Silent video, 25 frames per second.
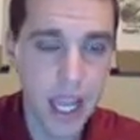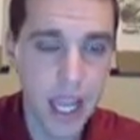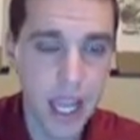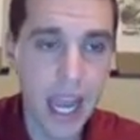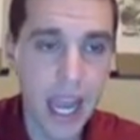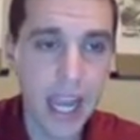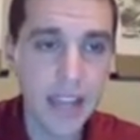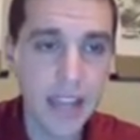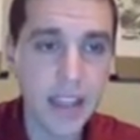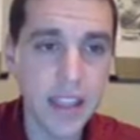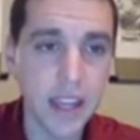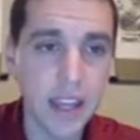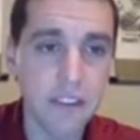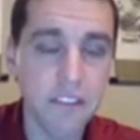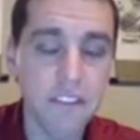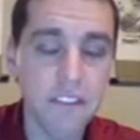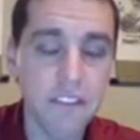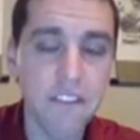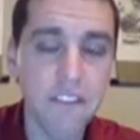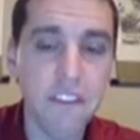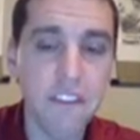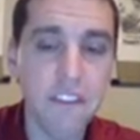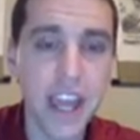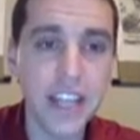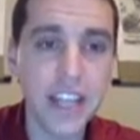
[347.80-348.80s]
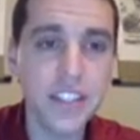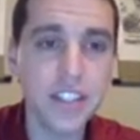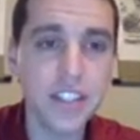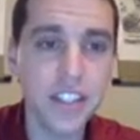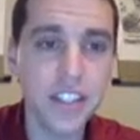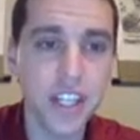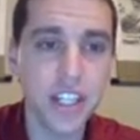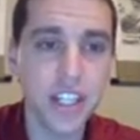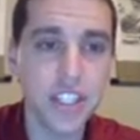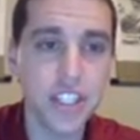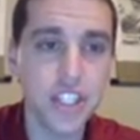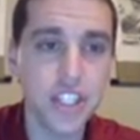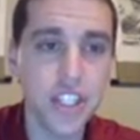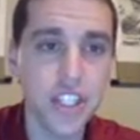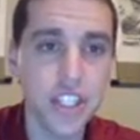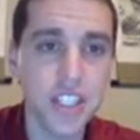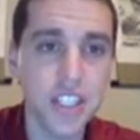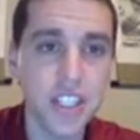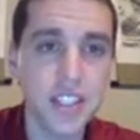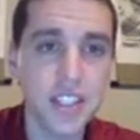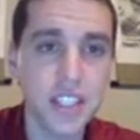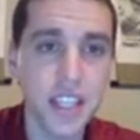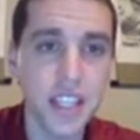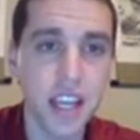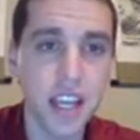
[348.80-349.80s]
I then factor a
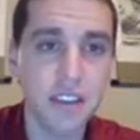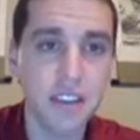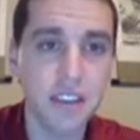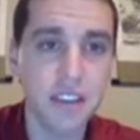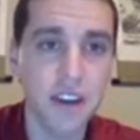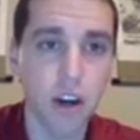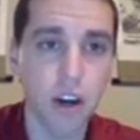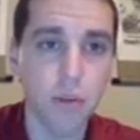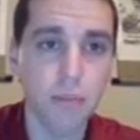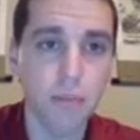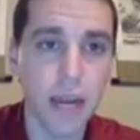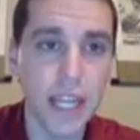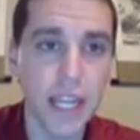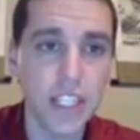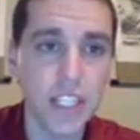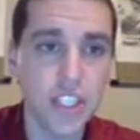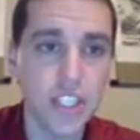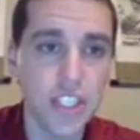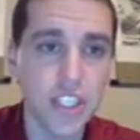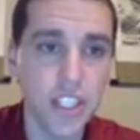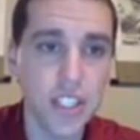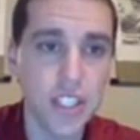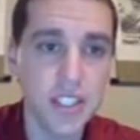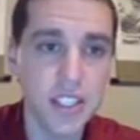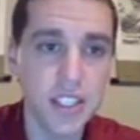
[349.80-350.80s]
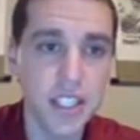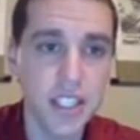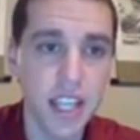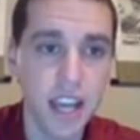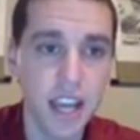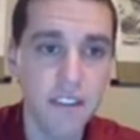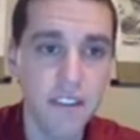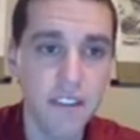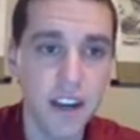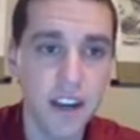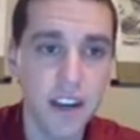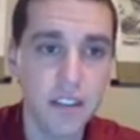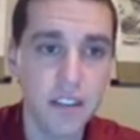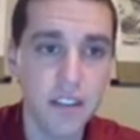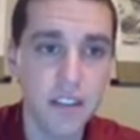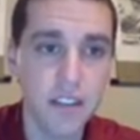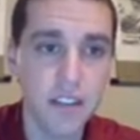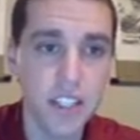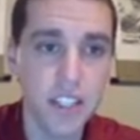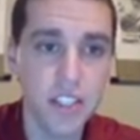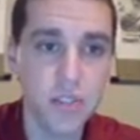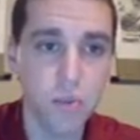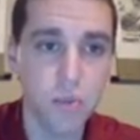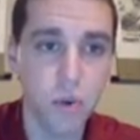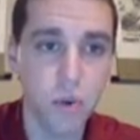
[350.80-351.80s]
GCF out. My GCF out of
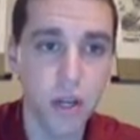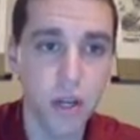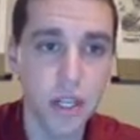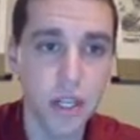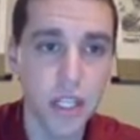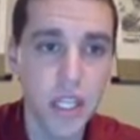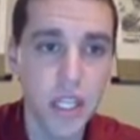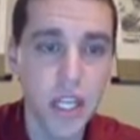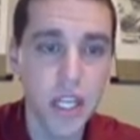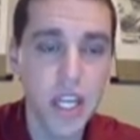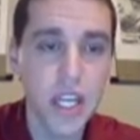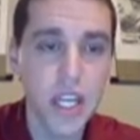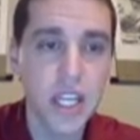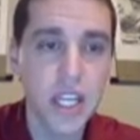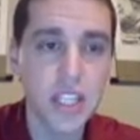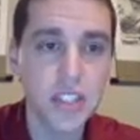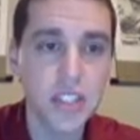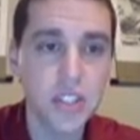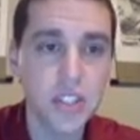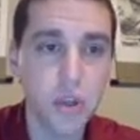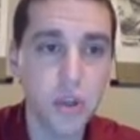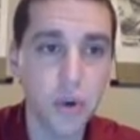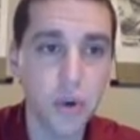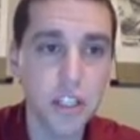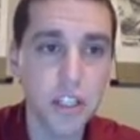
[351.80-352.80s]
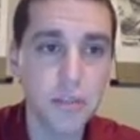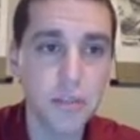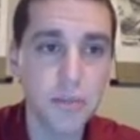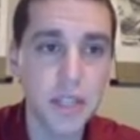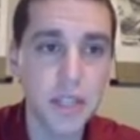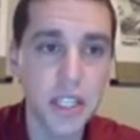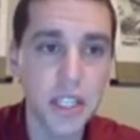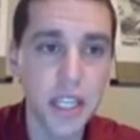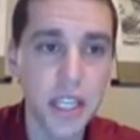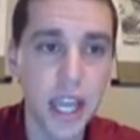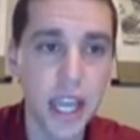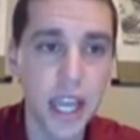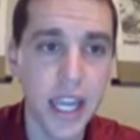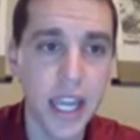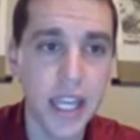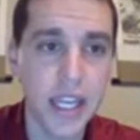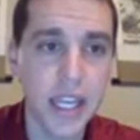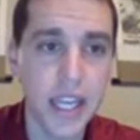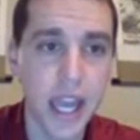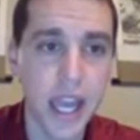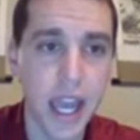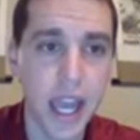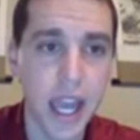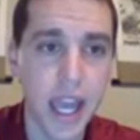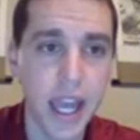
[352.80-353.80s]
this one is going to be
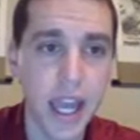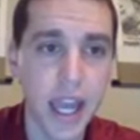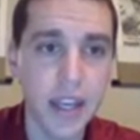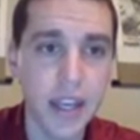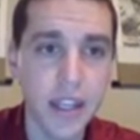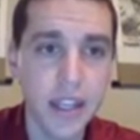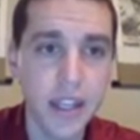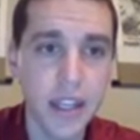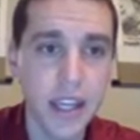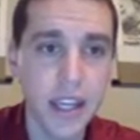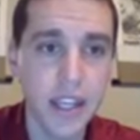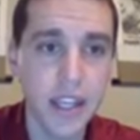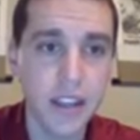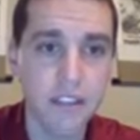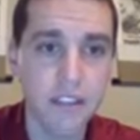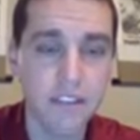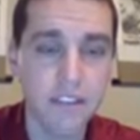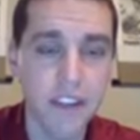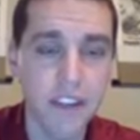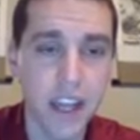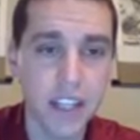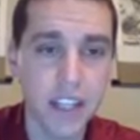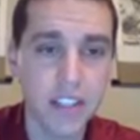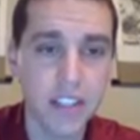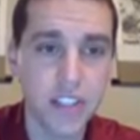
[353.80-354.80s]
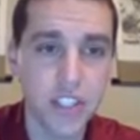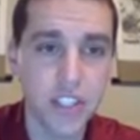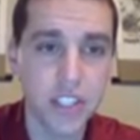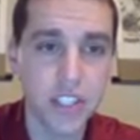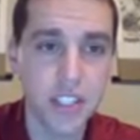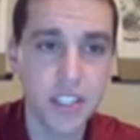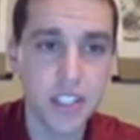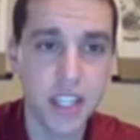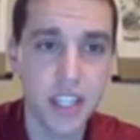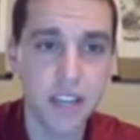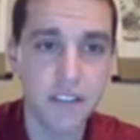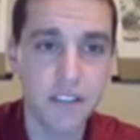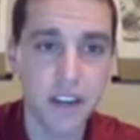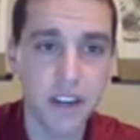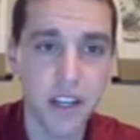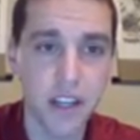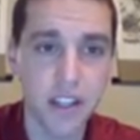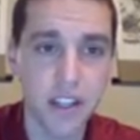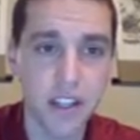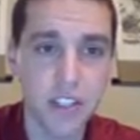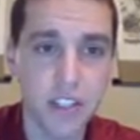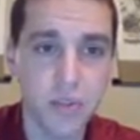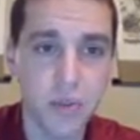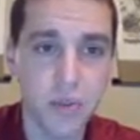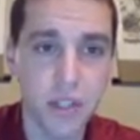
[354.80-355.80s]
an n, and the GCF out of
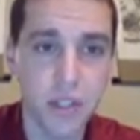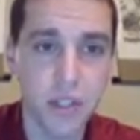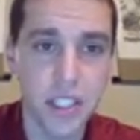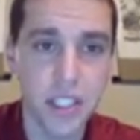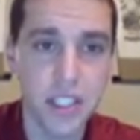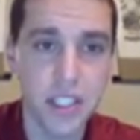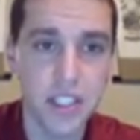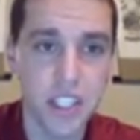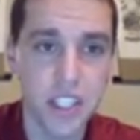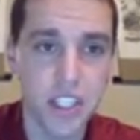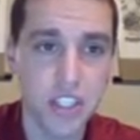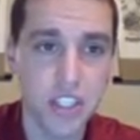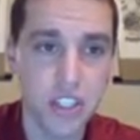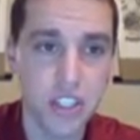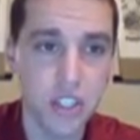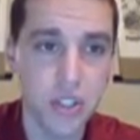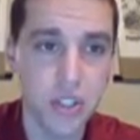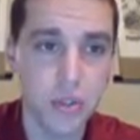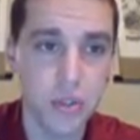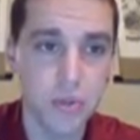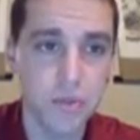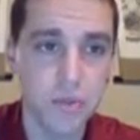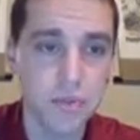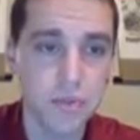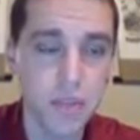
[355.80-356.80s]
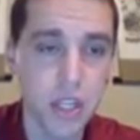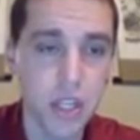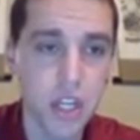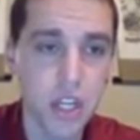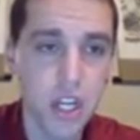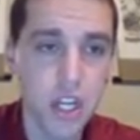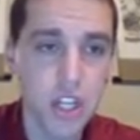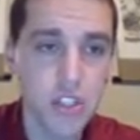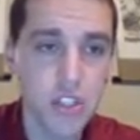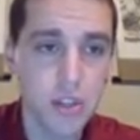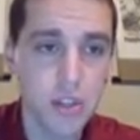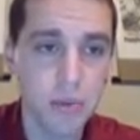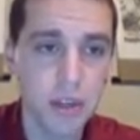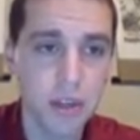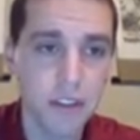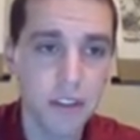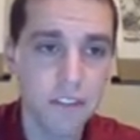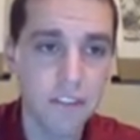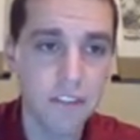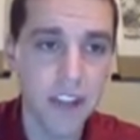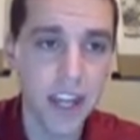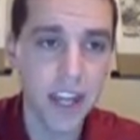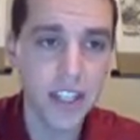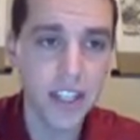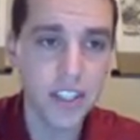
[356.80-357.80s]
this one is a 2. So I'm going
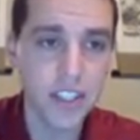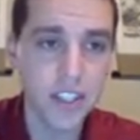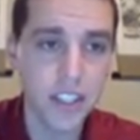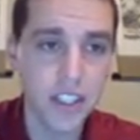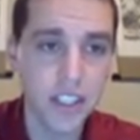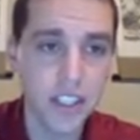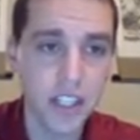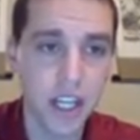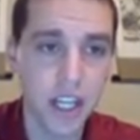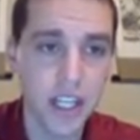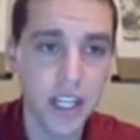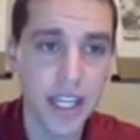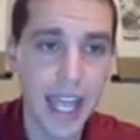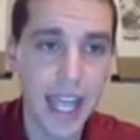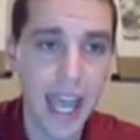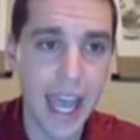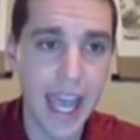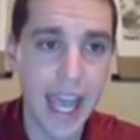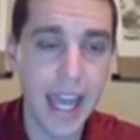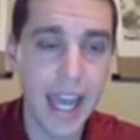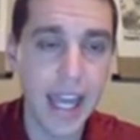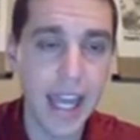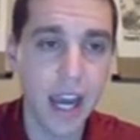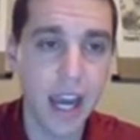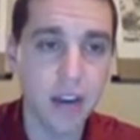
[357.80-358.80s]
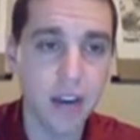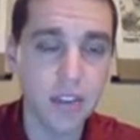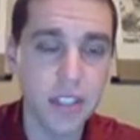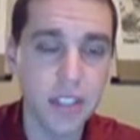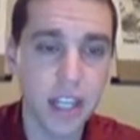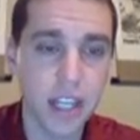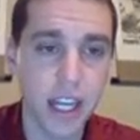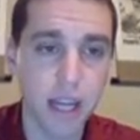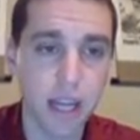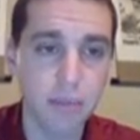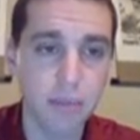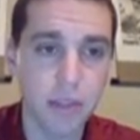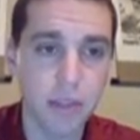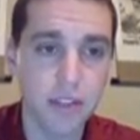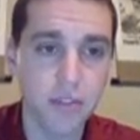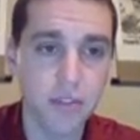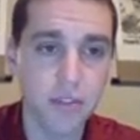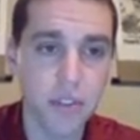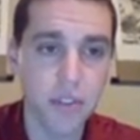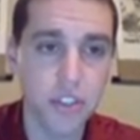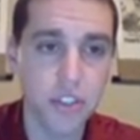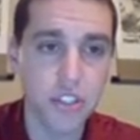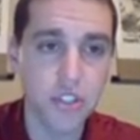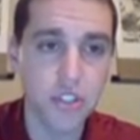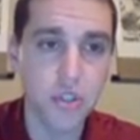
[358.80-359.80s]
to factor an n out, and I'm left
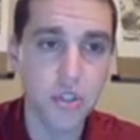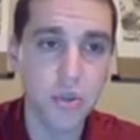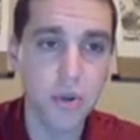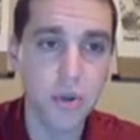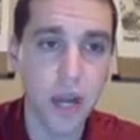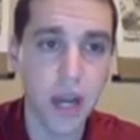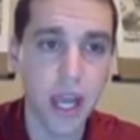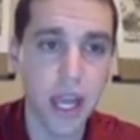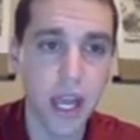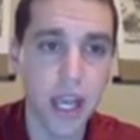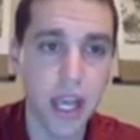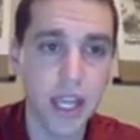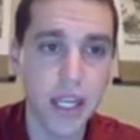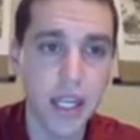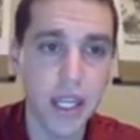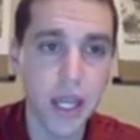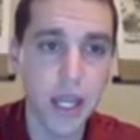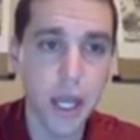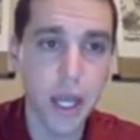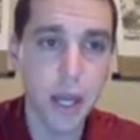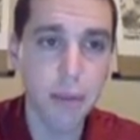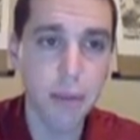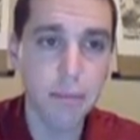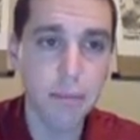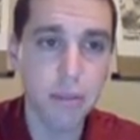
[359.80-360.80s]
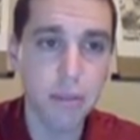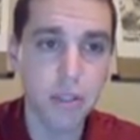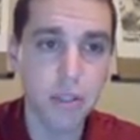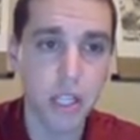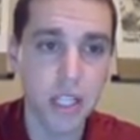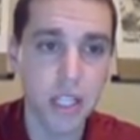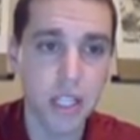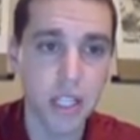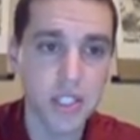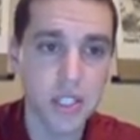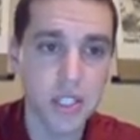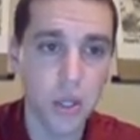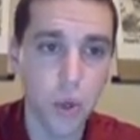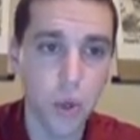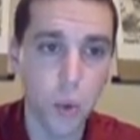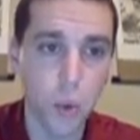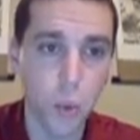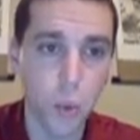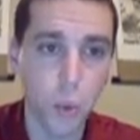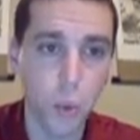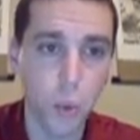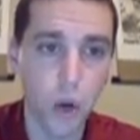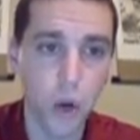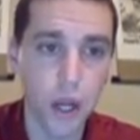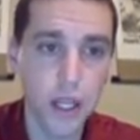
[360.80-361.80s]
with 2n plus
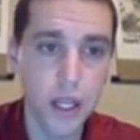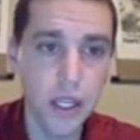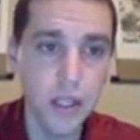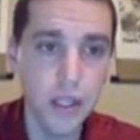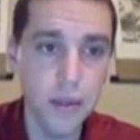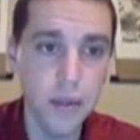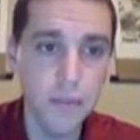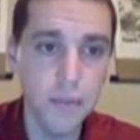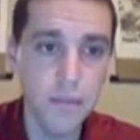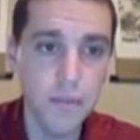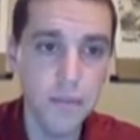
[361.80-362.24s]
1.